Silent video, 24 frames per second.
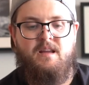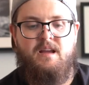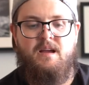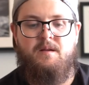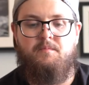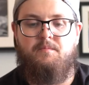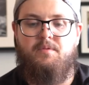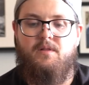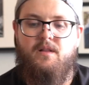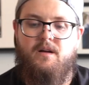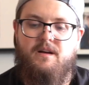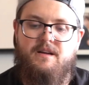
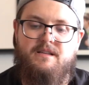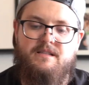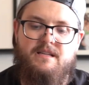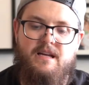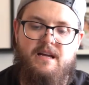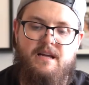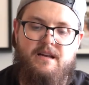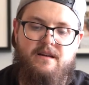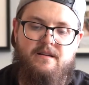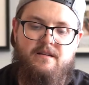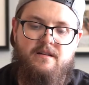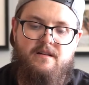and plugs
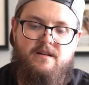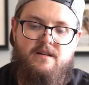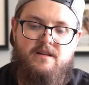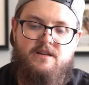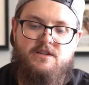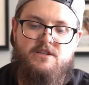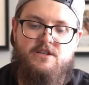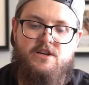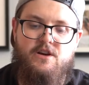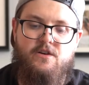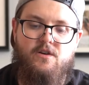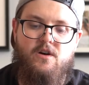in
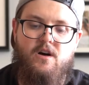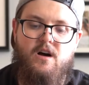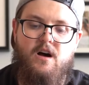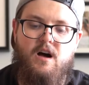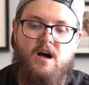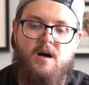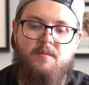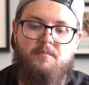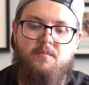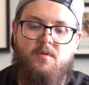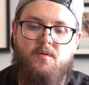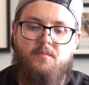to your
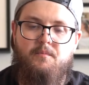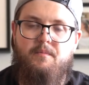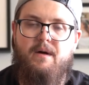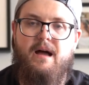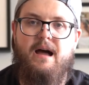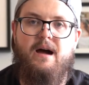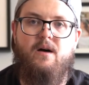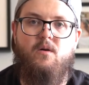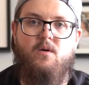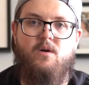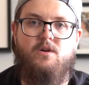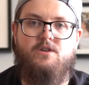hub
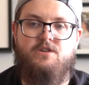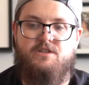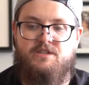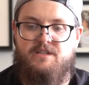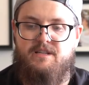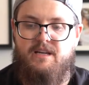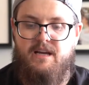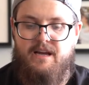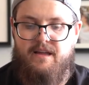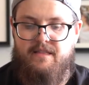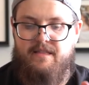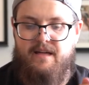power
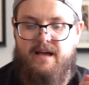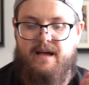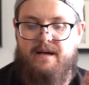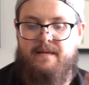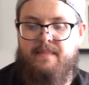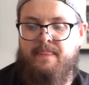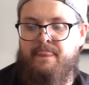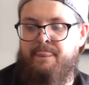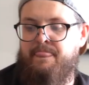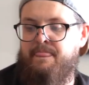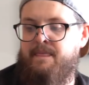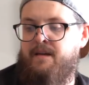just like that.
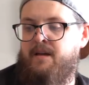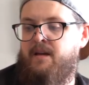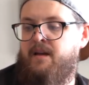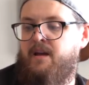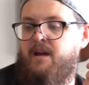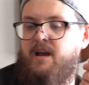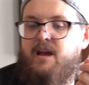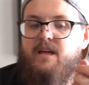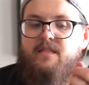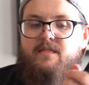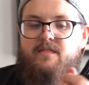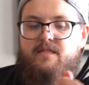
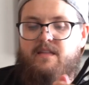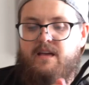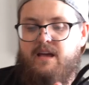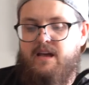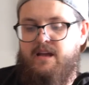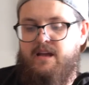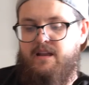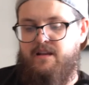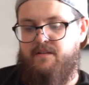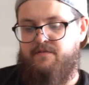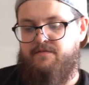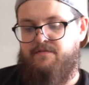And
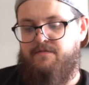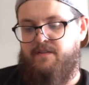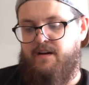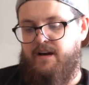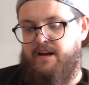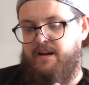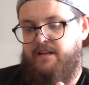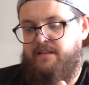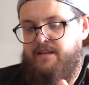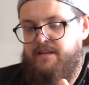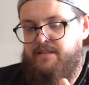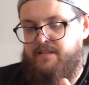then
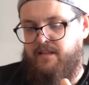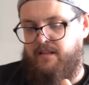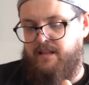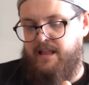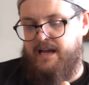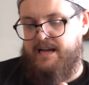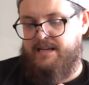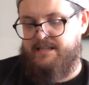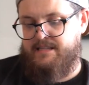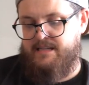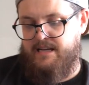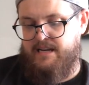finally, the
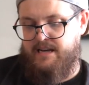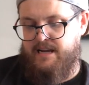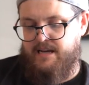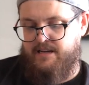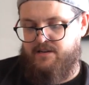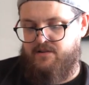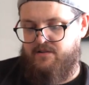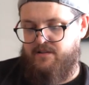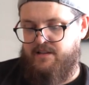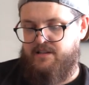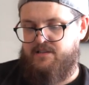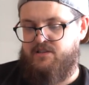last
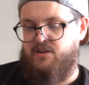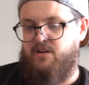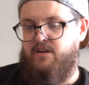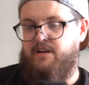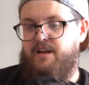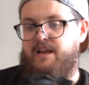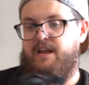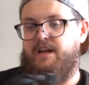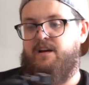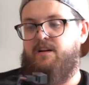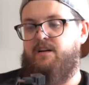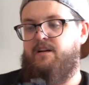connector that's
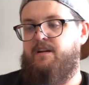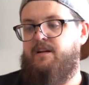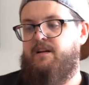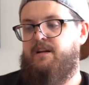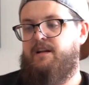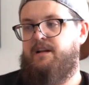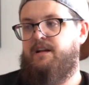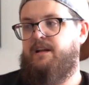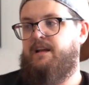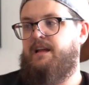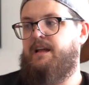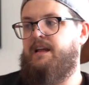on here
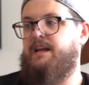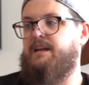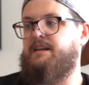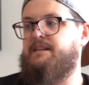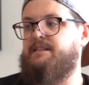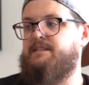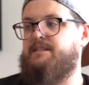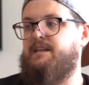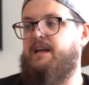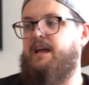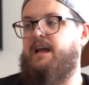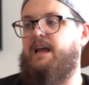
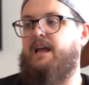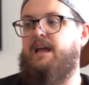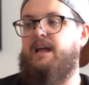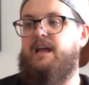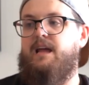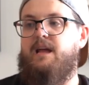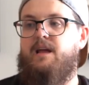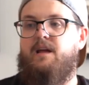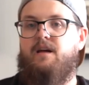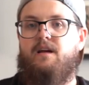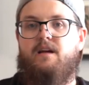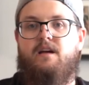is
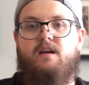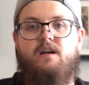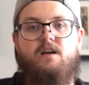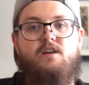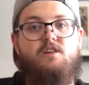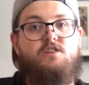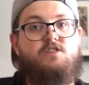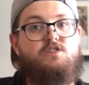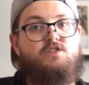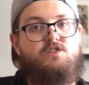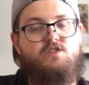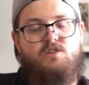a
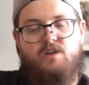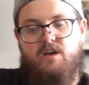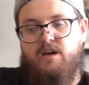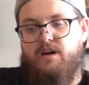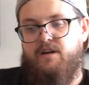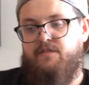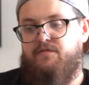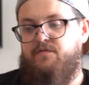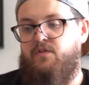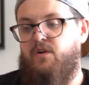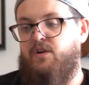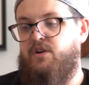
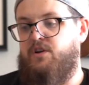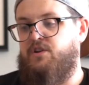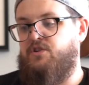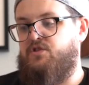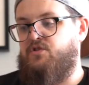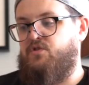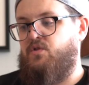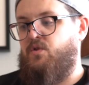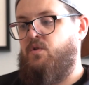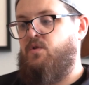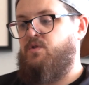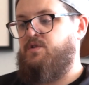front
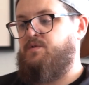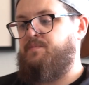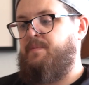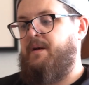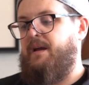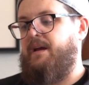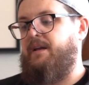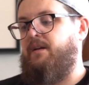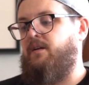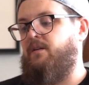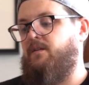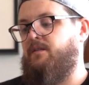controls
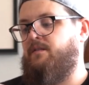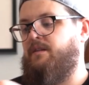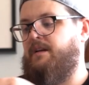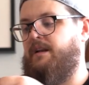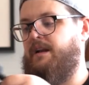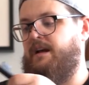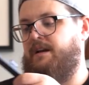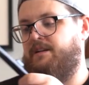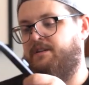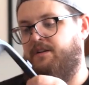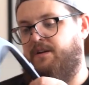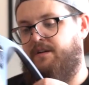panel
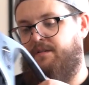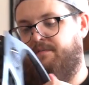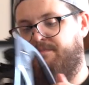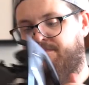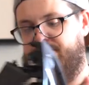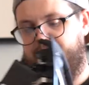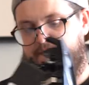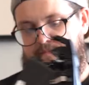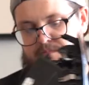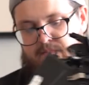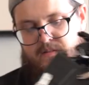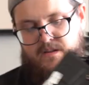connector.
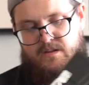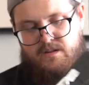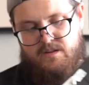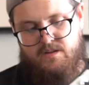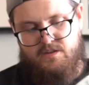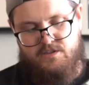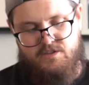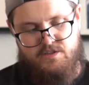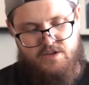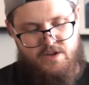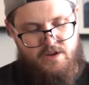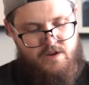
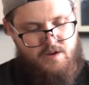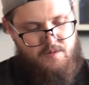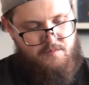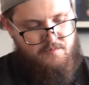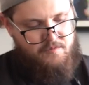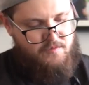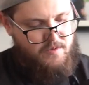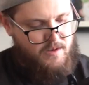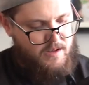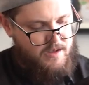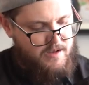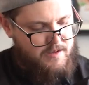So you can
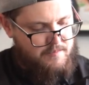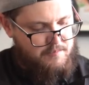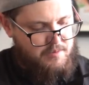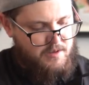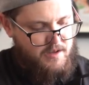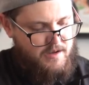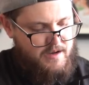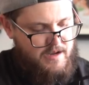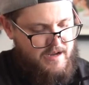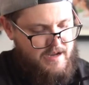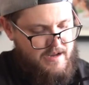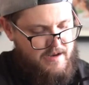
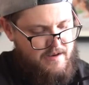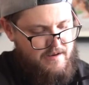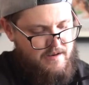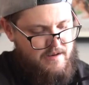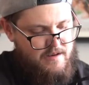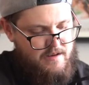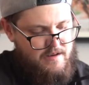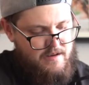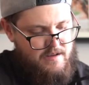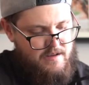plug in